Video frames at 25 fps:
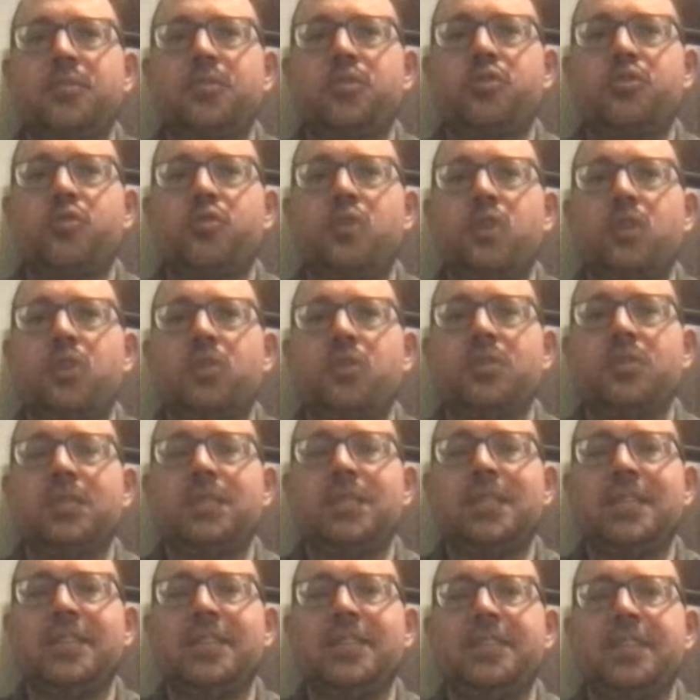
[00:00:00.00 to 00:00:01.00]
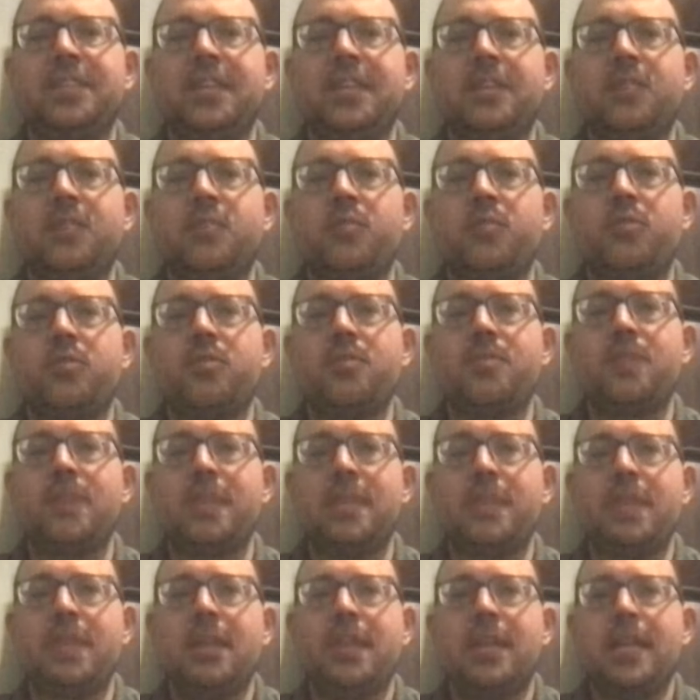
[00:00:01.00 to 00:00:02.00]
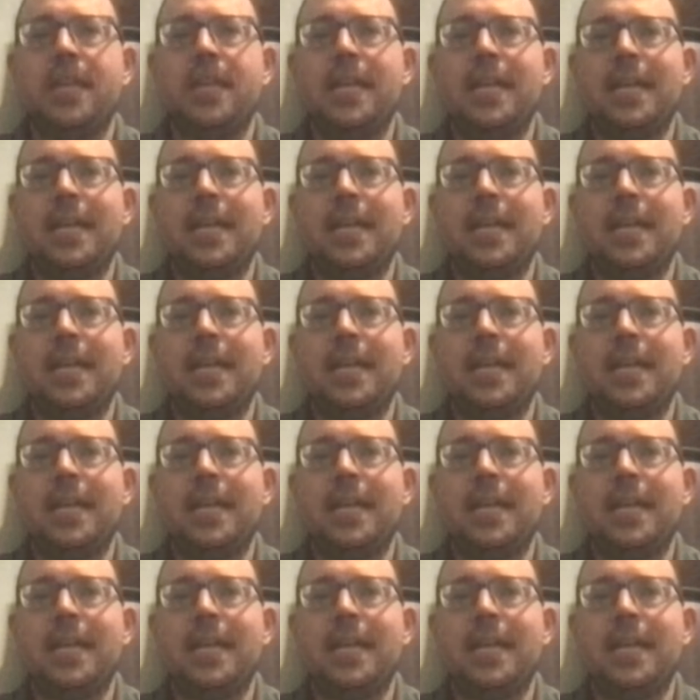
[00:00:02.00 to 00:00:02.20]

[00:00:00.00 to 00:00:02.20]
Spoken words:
some struggles in the NCAA tournament,